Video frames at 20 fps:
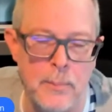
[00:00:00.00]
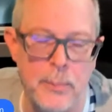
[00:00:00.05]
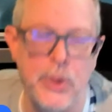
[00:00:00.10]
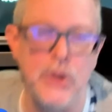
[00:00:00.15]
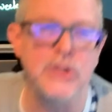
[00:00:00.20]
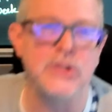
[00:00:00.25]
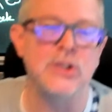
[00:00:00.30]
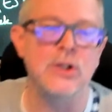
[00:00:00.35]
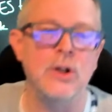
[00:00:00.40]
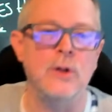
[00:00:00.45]

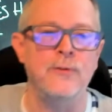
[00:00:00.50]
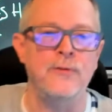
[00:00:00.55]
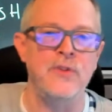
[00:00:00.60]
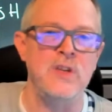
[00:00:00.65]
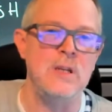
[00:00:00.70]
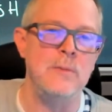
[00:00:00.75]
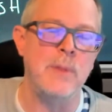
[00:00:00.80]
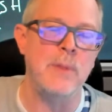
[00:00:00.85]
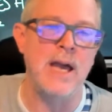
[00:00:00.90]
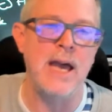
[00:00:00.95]
personal
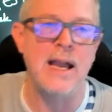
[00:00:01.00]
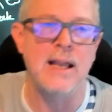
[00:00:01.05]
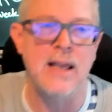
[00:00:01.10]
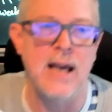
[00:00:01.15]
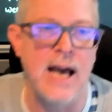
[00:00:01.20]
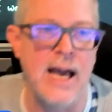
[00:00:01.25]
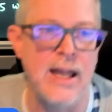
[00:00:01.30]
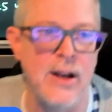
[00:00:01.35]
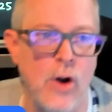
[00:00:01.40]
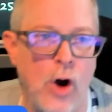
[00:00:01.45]
feedback
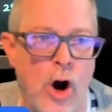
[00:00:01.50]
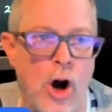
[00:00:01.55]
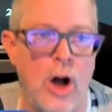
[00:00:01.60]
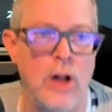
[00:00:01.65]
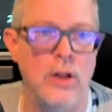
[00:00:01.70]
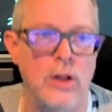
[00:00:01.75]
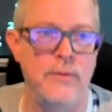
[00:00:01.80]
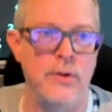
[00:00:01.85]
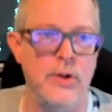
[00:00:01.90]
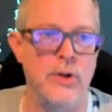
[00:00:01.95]
on
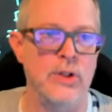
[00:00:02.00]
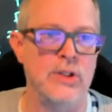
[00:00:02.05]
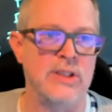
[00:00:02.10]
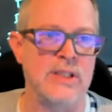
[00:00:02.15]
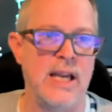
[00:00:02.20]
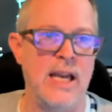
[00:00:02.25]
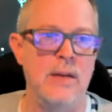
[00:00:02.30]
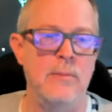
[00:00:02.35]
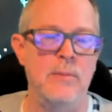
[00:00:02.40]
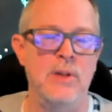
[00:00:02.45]
all of your
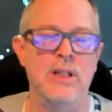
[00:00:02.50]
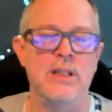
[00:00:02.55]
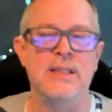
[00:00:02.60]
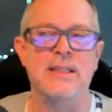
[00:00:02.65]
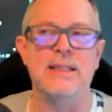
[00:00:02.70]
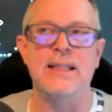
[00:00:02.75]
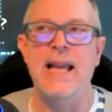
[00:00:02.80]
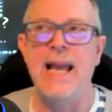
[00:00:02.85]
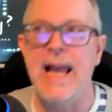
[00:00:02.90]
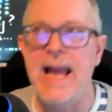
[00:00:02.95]

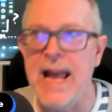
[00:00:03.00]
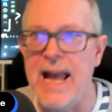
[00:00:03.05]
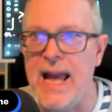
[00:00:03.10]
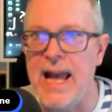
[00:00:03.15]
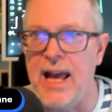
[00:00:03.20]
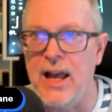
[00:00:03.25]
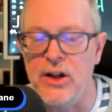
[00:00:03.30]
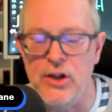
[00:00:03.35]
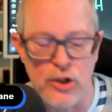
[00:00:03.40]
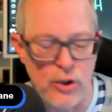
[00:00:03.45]
assignments,
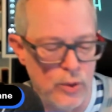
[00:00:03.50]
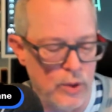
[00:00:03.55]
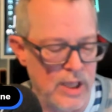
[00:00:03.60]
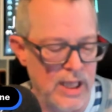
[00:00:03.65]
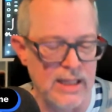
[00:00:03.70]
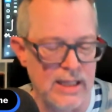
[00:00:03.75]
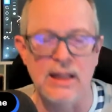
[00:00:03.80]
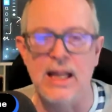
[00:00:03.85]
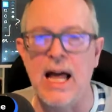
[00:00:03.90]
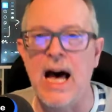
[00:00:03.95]
and you
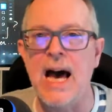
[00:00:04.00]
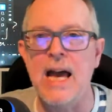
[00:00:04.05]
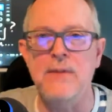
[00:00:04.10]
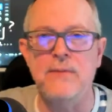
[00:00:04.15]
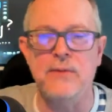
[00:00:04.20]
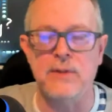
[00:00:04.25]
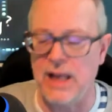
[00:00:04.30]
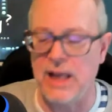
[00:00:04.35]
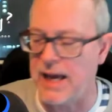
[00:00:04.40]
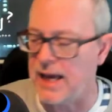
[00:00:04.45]
get
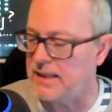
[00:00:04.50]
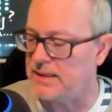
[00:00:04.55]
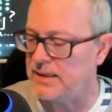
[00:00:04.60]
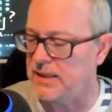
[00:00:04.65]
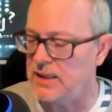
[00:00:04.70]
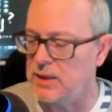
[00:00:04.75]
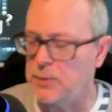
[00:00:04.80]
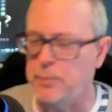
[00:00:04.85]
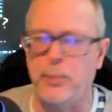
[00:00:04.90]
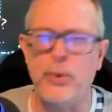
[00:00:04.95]
live
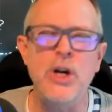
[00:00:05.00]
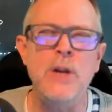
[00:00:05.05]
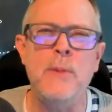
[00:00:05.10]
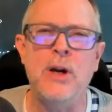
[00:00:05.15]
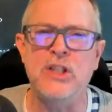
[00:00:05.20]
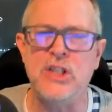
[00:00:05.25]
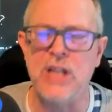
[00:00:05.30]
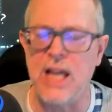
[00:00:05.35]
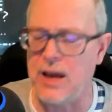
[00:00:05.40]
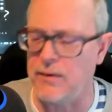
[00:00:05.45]
classes pretty
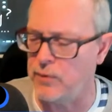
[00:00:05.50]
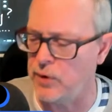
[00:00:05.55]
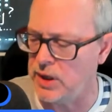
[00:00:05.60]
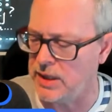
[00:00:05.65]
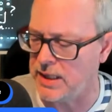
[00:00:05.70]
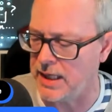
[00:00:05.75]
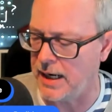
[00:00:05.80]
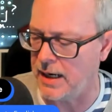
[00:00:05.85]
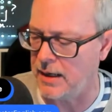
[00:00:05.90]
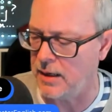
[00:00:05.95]
much every
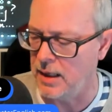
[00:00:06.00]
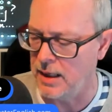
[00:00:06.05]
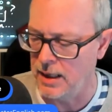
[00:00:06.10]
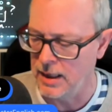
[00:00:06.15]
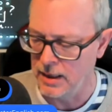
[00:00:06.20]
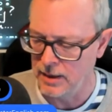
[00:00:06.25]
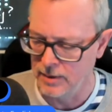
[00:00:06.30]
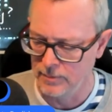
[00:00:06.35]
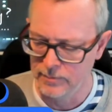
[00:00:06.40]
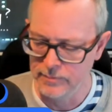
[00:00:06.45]
day.
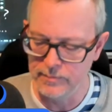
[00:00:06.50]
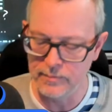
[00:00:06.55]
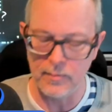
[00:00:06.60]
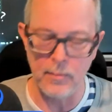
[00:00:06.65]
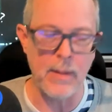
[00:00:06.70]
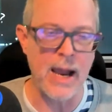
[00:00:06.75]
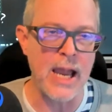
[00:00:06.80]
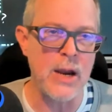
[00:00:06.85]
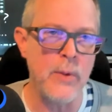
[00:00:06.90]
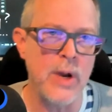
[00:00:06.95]

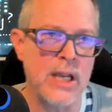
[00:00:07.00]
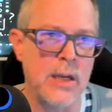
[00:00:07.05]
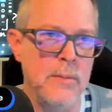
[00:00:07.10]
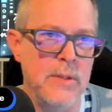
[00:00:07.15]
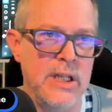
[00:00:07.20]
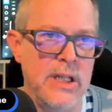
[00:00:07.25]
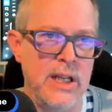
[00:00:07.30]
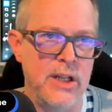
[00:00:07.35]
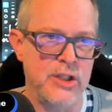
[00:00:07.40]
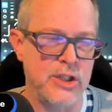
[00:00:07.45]
My
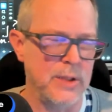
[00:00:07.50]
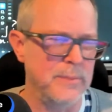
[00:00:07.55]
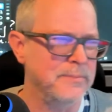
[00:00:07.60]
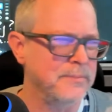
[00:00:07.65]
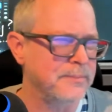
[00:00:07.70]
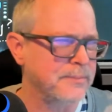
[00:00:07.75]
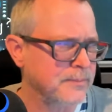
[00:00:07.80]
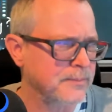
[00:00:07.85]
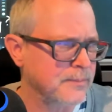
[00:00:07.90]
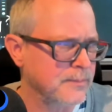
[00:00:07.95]
recommendation
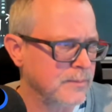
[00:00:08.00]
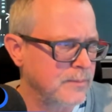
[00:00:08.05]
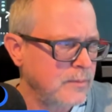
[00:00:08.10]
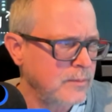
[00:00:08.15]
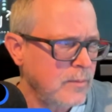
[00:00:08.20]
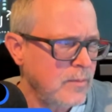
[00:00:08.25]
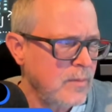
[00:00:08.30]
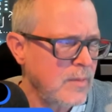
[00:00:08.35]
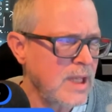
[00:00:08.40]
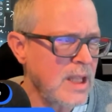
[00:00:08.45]

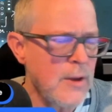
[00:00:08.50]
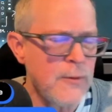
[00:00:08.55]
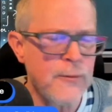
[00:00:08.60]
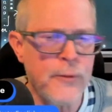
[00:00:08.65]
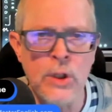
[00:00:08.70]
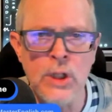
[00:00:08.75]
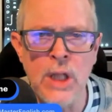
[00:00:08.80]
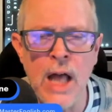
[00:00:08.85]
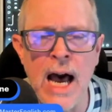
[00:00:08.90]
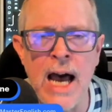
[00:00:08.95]

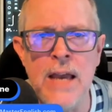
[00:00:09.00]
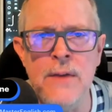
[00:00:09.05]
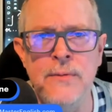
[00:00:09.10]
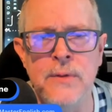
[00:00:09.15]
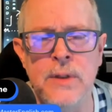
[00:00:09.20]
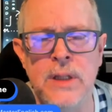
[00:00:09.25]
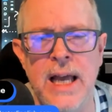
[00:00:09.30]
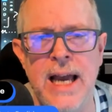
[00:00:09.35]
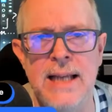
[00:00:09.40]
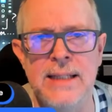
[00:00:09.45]
for
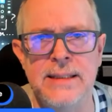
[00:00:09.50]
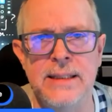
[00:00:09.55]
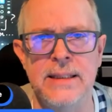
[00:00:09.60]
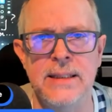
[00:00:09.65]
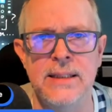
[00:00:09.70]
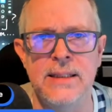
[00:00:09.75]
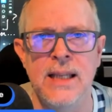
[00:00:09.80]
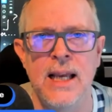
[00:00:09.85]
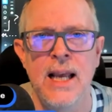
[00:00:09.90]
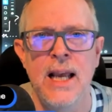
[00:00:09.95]
live
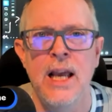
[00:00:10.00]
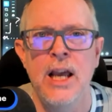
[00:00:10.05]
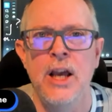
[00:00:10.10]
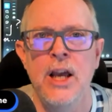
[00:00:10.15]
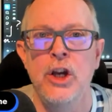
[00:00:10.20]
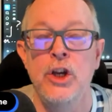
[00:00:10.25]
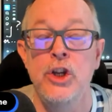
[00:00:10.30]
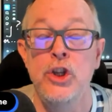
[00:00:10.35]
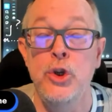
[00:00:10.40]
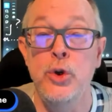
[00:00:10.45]
classes,
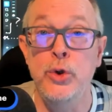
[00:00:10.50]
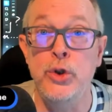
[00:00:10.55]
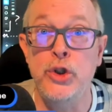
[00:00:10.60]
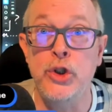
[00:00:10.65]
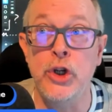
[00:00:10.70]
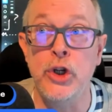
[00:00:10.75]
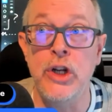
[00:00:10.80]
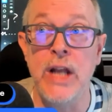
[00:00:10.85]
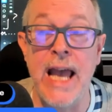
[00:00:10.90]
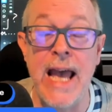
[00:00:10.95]
you
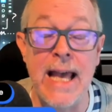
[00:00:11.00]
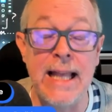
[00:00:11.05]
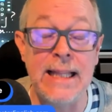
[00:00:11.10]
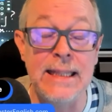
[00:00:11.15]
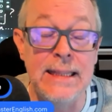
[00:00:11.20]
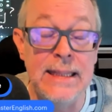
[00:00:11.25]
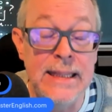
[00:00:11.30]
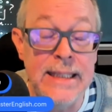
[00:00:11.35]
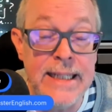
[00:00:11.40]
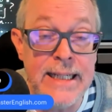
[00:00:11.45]
should
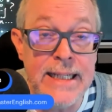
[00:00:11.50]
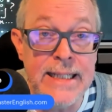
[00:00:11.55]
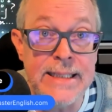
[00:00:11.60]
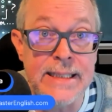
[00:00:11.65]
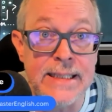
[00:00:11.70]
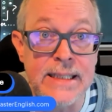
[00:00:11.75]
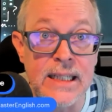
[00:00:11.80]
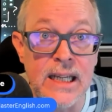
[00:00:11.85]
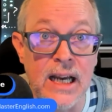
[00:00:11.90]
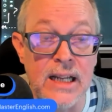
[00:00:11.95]
at
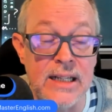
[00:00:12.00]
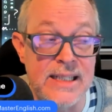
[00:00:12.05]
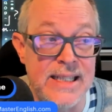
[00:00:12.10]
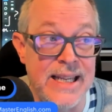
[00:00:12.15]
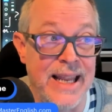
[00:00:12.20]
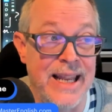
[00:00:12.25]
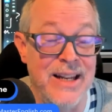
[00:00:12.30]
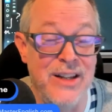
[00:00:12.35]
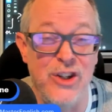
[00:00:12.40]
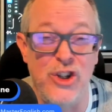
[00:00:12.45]
least
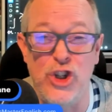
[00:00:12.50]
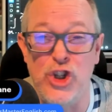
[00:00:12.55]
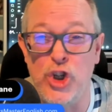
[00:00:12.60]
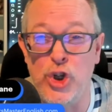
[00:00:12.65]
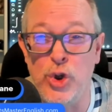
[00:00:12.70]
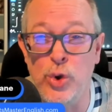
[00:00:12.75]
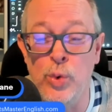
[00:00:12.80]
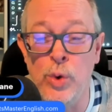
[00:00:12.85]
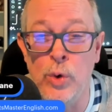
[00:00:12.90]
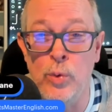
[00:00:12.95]
attend
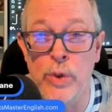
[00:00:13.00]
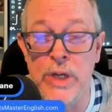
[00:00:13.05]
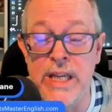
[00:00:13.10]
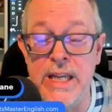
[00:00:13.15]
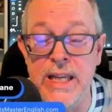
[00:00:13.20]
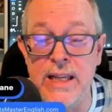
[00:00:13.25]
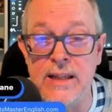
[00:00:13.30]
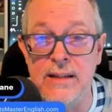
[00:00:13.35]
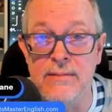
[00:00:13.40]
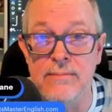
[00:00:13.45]
2 a
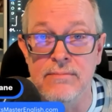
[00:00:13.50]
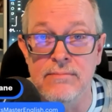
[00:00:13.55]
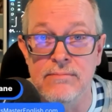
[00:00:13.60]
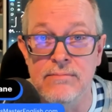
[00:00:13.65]
week,